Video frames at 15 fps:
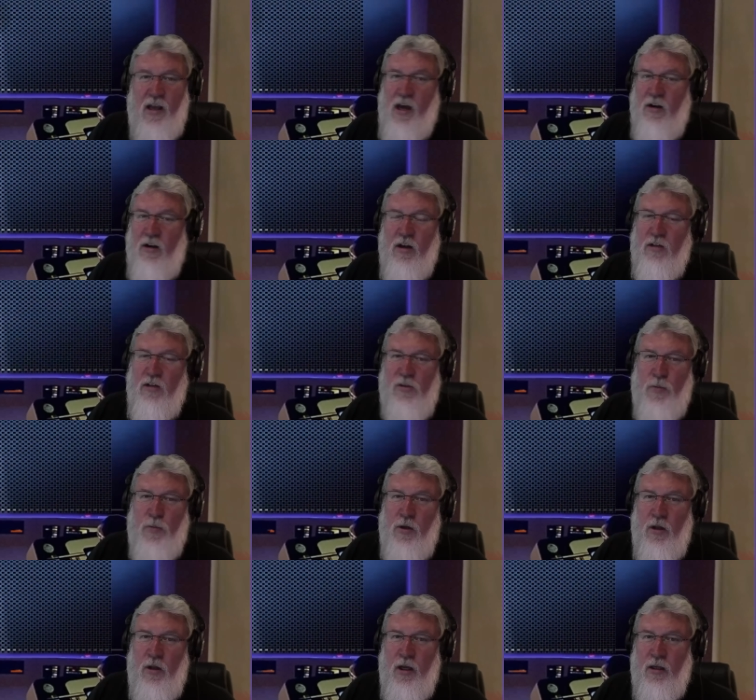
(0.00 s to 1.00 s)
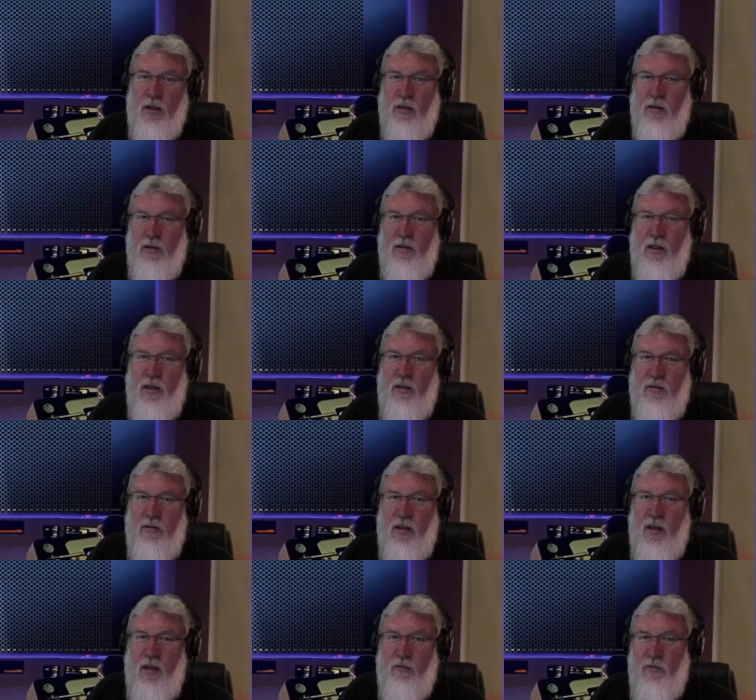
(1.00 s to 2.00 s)
I don't go to Chipotle. They
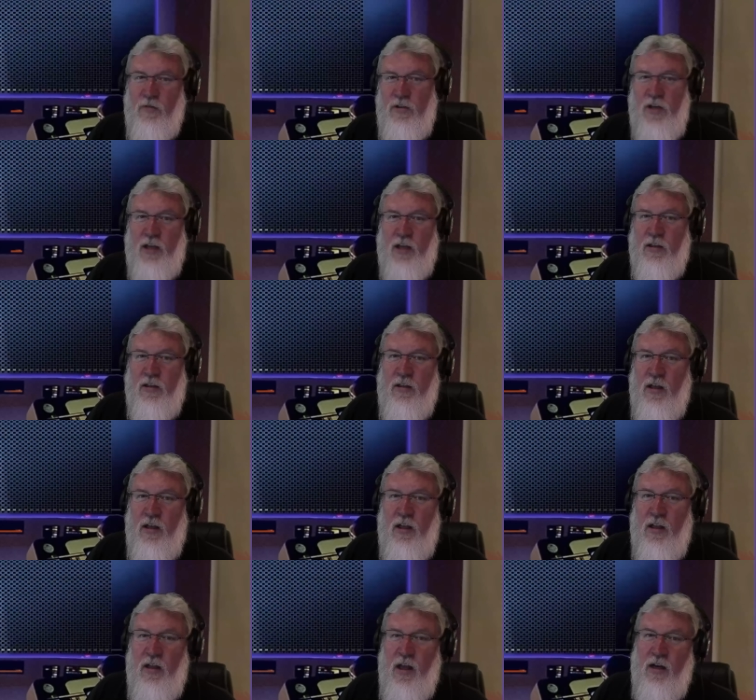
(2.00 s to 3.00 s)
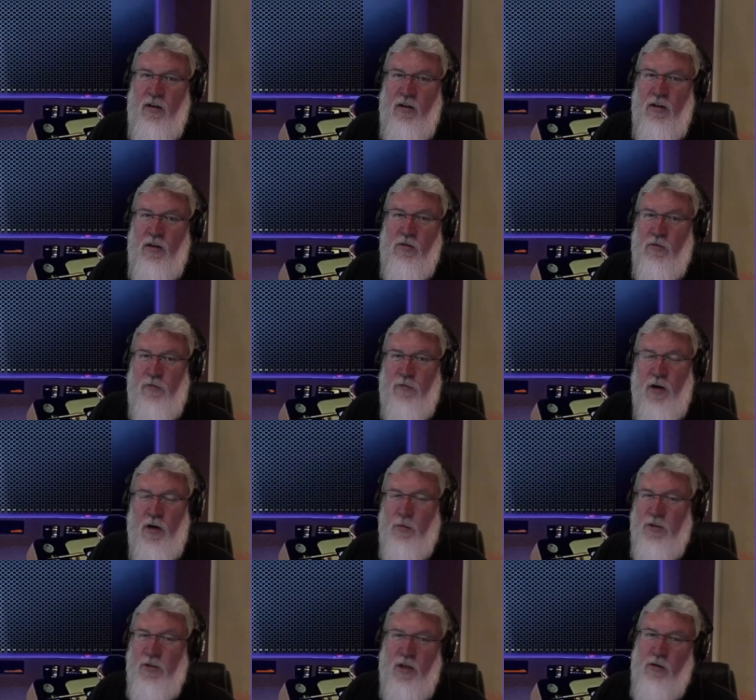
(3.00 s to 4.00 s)
they have rejected uh, a lot of the local
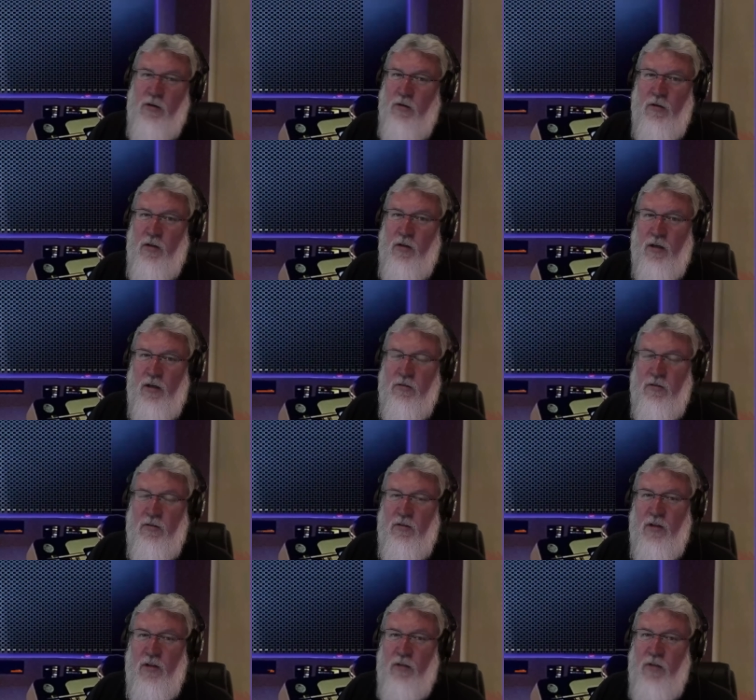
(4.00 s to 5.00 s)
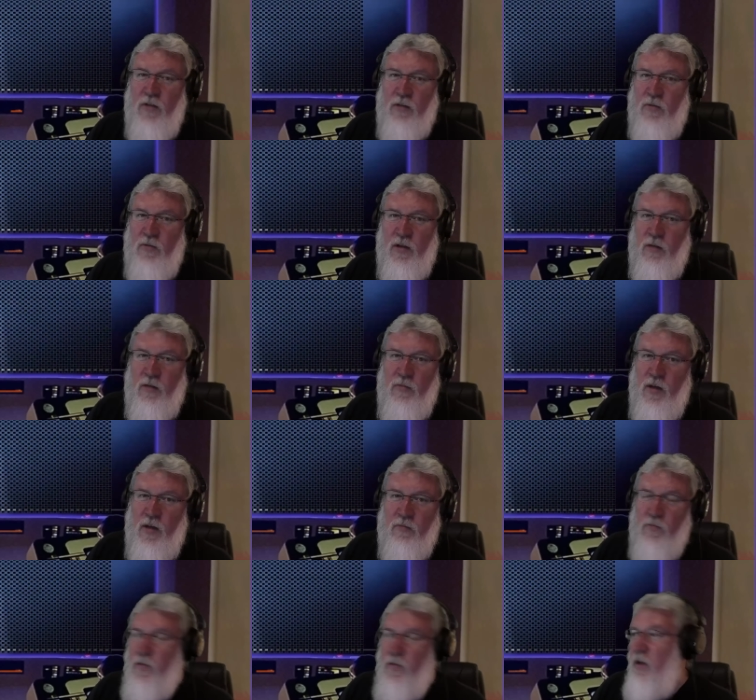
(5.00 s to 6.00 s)
farmers. I don't go there. Uh, they, they they
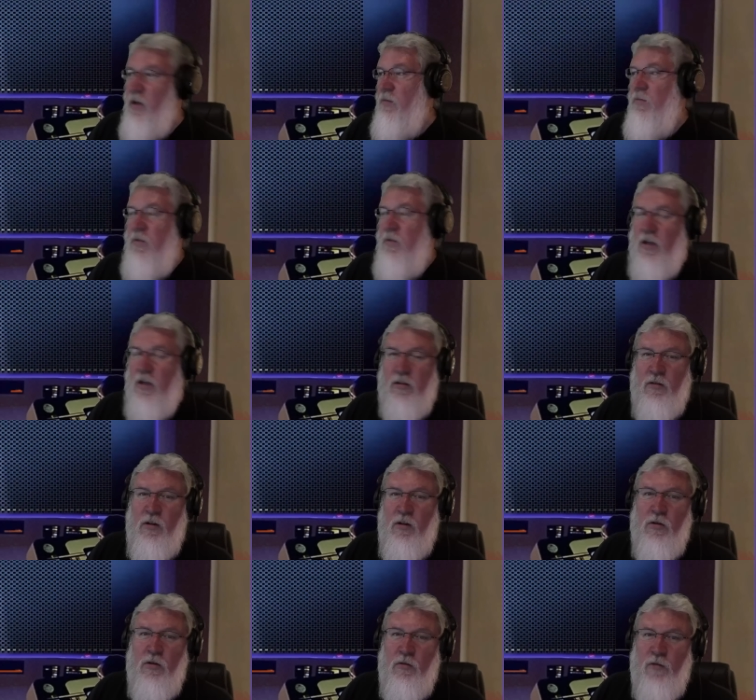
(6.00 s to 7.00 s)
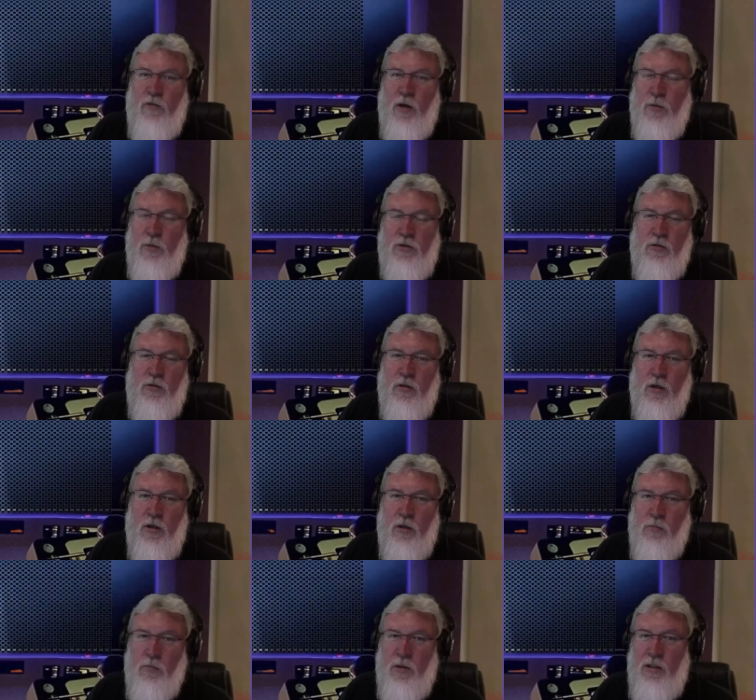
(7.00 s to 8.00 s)
they kick the local farmers to the
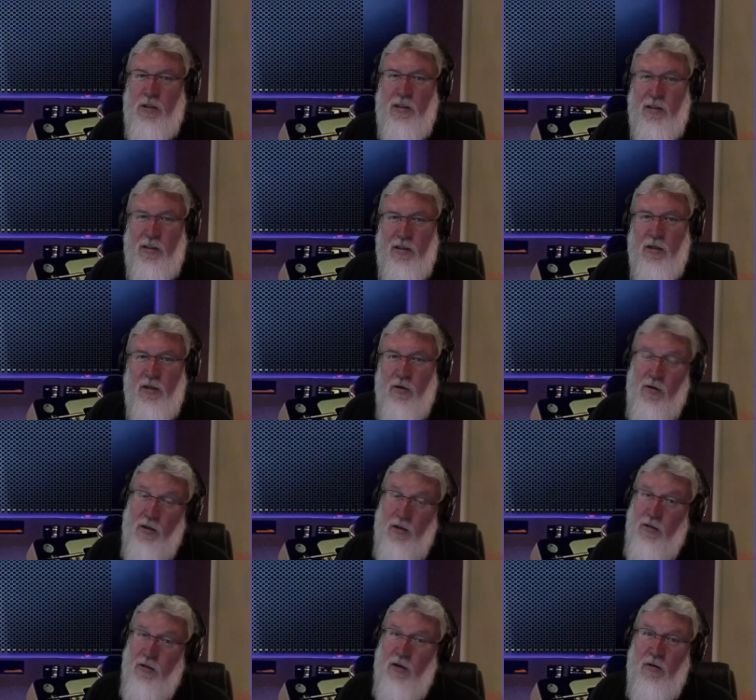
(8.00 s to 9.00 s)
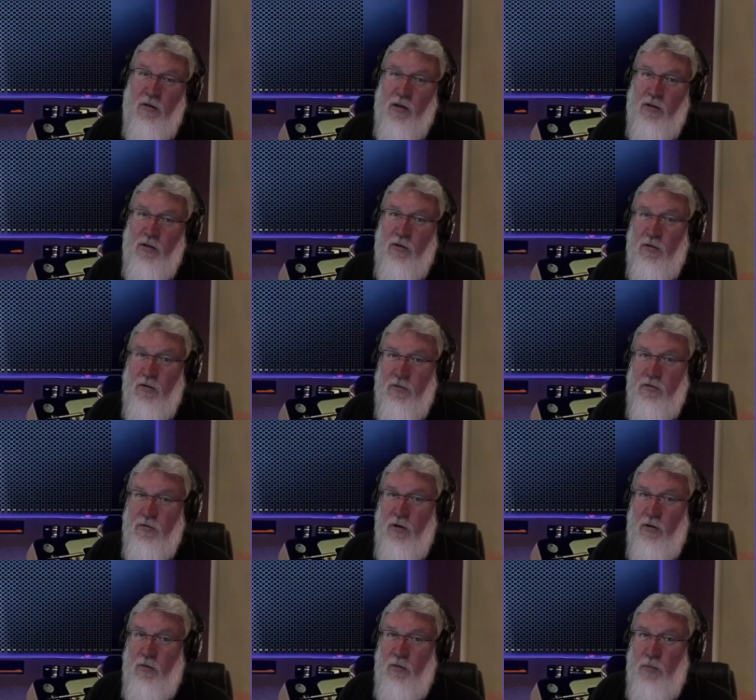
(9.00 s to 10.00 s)
curb. They're going. To, they're only going
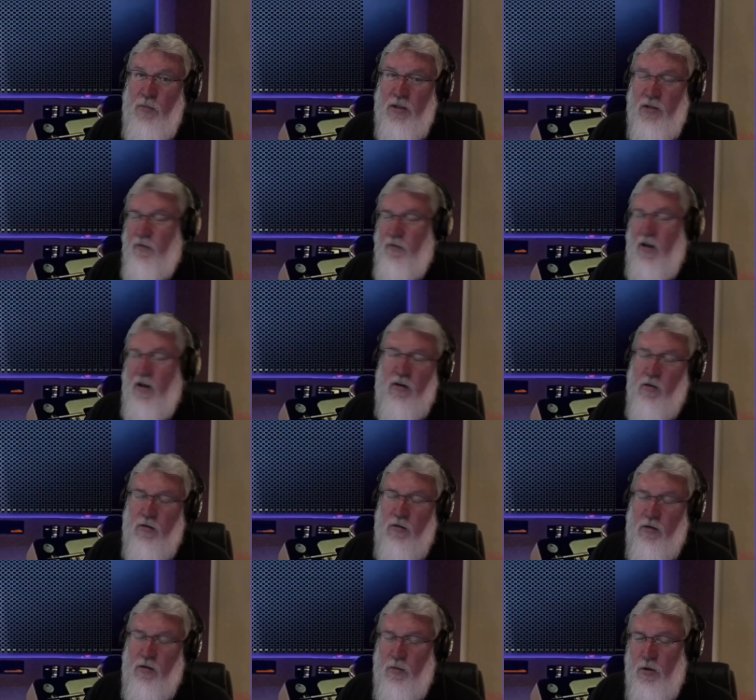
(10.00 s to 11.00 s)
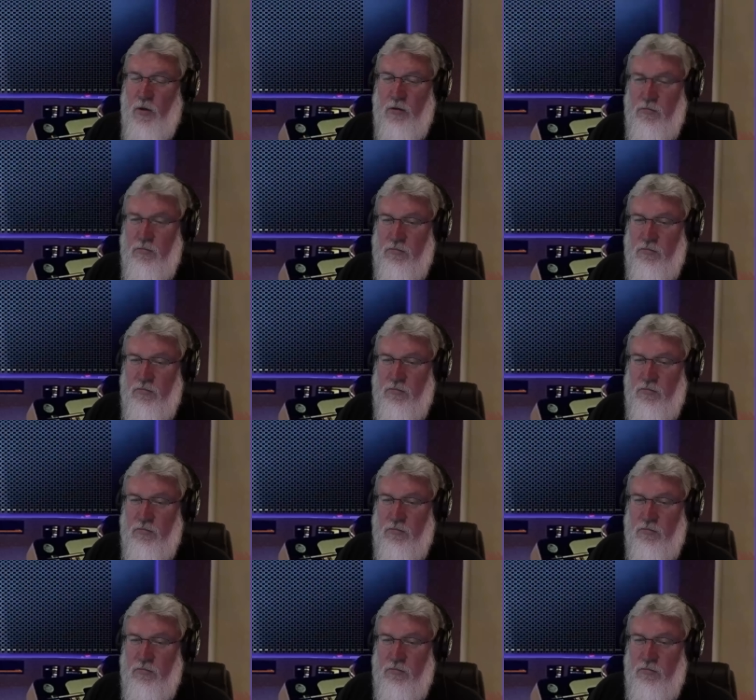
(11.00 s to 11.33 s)
oh, big stuff. I don't go there anymore.